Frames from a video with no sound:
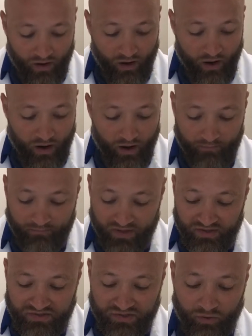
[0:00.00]
Uh,
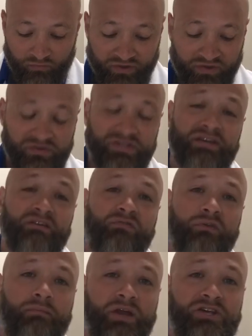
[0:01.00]
so reducing
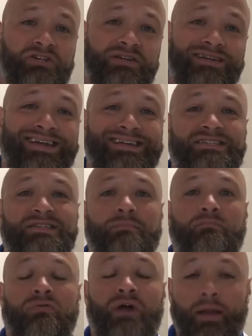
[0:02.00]
inflammation is the
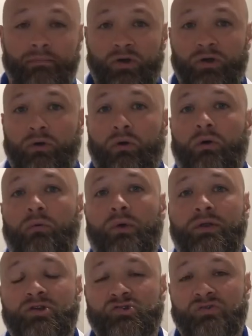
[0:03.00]
primary goal
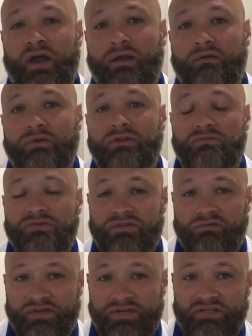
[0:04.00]
when you're trying to reduce
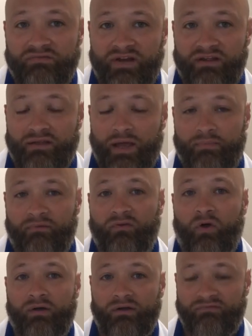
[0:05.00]
the risk of any type
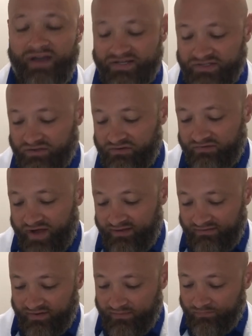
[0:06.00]
of cardiovascular
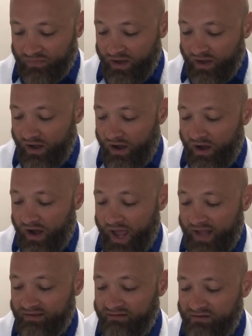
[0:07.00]
event. Uh,
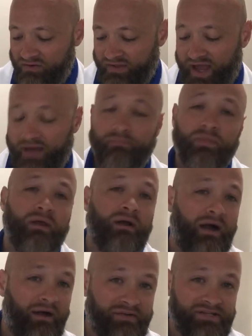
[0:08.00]
and to do that,
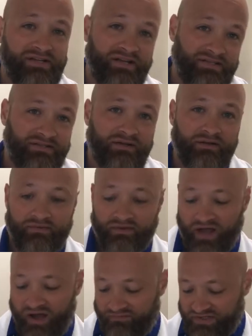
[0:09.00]
obviously it's the, the
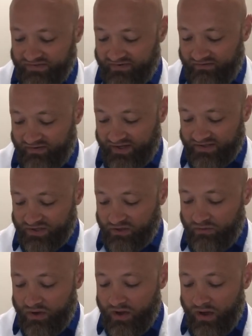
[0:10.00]
converse of everything.
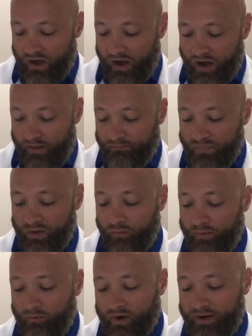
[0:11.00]
So um,
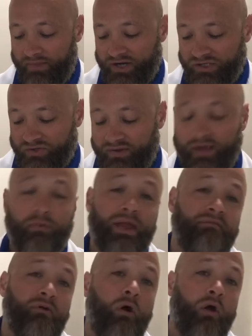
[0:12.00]
we want to make sure that we
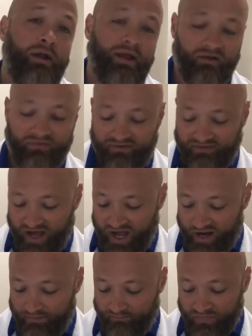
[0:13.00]
have a heart-healthy
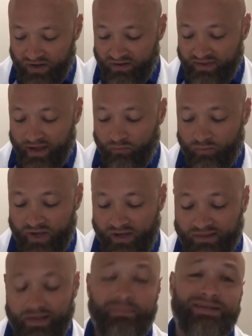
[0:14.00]
diet, that
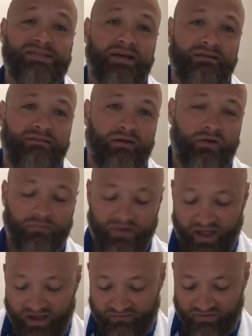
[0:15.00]
we limit sedentary
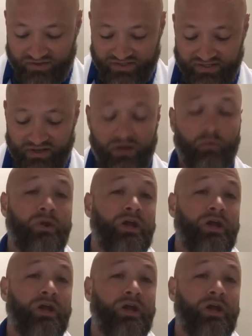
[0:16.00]
behaviors, we're